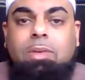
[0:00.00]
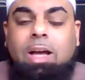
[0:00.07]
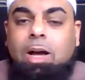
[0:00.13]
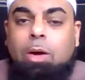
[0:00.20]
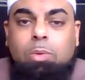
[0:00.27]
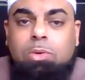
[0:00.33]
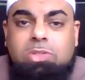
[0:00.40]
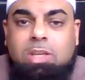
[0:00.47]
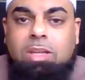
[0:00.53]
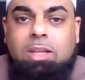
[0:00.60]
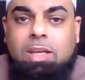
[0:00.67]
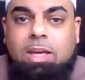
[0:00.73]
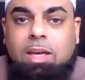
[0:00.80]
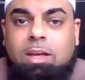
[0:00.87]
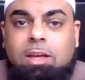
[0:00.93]
How worse can
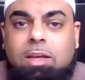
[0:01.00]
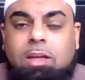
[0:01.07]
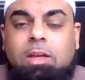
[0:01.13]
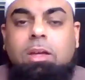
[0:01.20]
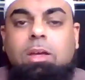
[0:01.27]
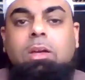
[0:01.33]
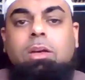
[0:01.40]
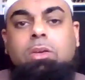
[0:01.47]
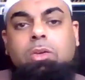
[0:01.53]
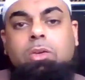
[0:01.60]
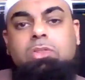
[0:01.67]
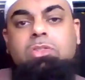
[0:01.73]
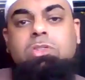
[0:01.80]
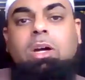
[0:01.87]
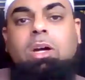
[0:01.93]
it get?
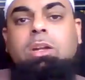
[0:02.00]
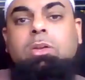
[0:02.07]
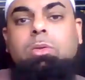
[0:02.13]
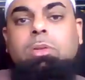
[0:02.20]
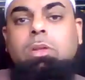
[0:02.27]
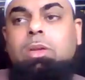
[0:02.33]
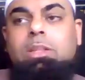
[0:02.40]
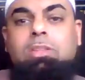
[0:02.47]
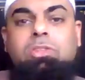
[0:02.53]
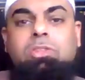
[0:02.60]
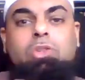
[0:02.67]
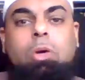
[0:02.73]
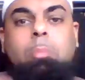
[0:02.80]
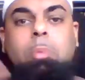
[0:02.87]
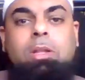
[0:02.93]
You started, look at the
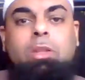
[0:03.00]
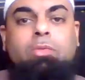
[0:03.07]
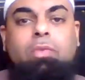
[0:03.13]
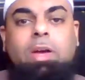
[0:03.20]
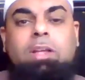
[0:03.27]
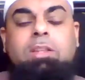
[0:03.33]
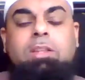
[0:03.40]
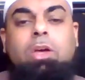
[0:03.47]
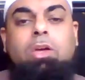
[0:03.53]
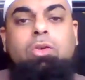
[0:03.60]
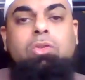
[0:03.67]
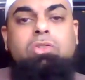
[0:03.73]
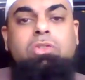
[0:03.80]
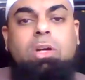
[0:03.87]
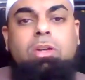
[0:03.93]
snowball effect.
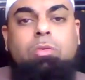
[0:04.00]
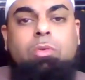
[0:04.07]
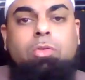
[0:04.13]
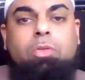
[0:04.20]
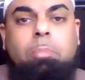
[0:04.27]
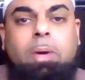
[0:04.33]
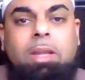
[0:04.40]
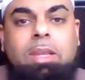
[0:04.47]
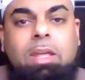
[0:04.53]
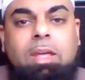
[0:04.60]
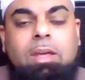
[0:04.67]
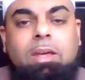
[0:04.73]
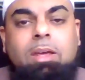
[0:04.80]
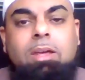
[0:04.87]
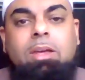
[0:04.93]
You started with
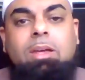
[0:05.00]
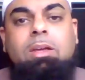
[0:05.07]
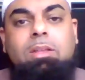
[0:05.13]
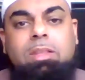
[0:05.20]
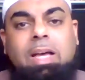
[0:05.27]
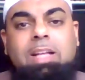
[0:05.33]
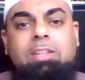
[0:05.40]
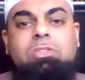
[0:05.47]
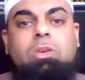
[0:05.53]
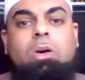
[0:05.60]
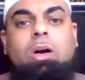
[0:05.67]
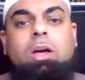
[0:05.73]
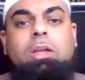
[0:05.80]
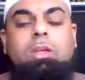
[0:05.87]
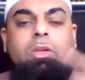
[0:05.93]
money, that's
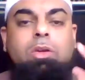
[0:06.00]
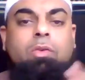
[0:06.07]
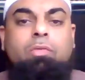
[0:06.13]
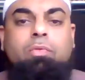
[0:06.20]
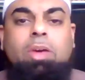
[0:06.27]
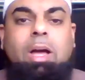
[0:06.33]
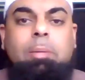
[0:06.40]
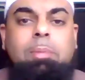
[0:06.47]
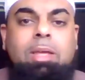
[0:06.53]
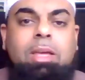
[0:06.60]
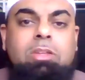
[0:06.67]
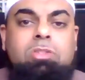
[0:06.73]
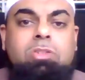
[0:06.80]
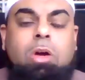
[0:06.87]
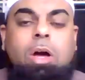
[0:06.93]
gone, your family
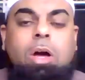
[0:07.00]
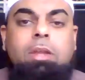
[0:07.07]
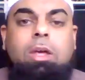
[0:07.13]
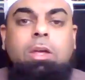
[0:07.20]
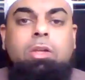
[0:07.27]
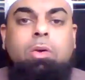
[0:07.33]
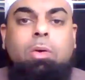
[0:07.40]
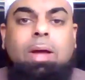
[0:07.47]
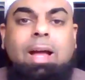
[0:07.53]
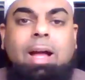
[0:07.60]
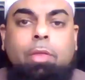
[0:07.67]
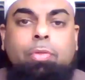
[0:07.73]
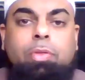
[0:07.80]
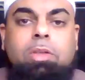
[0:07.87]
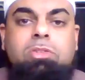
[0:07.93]
is gone, your
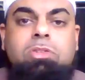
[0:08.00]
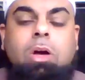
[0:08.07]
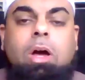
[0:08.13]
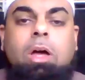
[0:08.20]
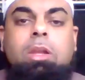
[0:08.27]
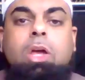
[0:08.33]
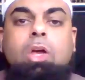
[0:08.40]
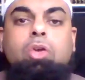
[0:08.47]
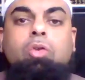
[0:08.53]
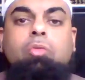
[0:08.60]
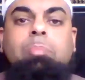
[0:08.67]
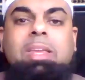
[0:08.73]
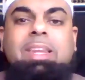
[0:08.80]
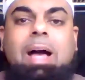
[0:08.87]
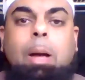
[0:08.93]
health is gone,
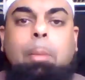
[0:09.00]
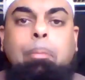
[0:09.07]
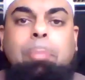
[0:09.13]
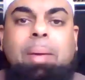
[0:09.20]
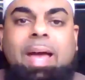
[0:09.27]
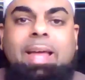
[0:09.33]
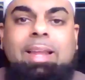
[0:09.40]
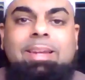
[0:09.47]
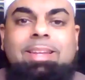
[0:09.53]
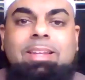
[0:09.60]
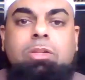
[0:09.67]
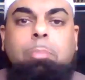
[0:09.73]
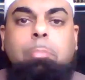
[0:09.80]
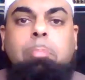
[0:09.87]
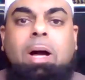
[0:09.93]
you've been
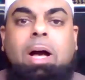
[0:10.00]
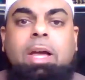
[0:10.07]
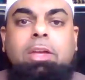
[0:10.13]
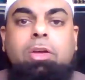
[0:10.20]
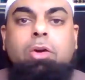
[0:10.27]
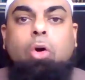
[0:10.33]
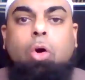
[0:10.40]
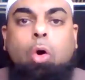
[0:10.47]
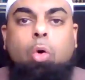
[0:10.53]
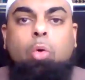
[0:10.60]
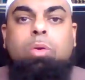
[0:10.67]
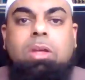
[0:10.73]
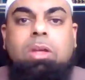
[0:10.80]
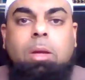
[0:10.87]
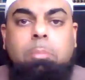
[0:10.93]
abandoned by your
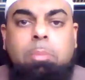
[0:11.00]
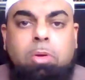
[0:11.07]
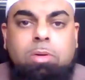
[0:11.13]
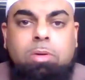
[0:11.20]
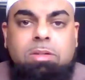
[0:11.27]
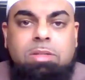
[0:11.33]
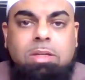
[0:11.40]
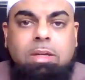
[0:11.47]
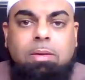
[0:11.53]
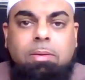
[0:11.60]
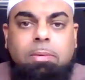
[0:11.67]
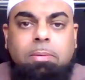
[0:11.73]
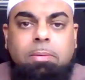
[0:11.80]
own community.